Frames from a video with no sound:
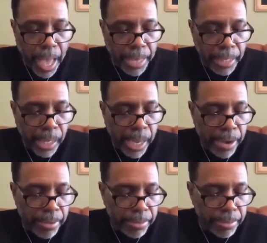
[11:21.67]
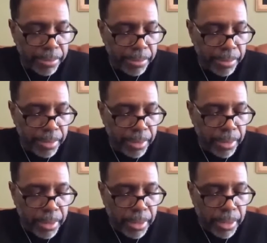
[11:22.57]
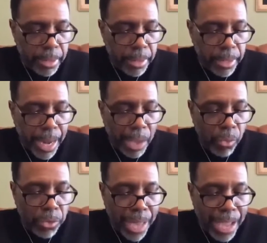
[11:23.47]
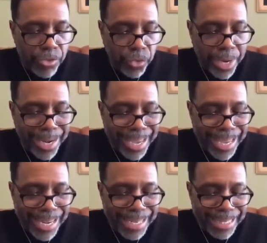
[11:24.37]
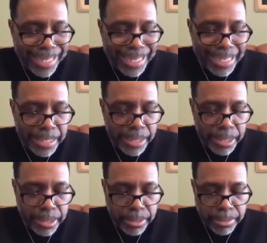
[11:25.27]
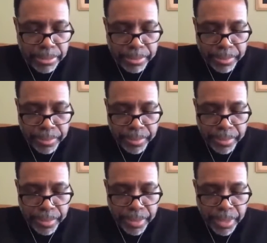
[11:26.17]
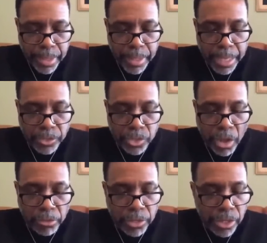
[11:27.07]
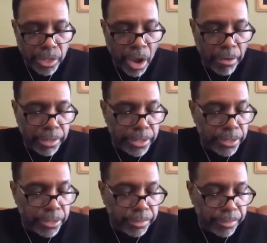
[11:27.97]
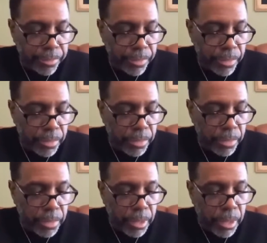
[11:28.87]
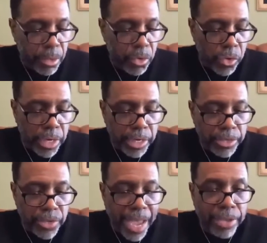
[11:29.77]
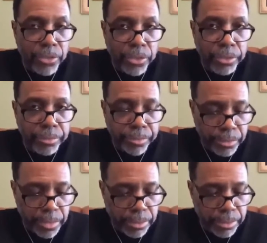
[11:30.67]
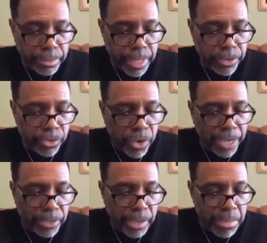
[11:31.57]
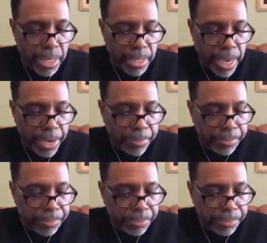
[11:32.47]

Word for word: I declare that I will not dread any disease that stalks in the darkness, nor any disaster that strikes at midday.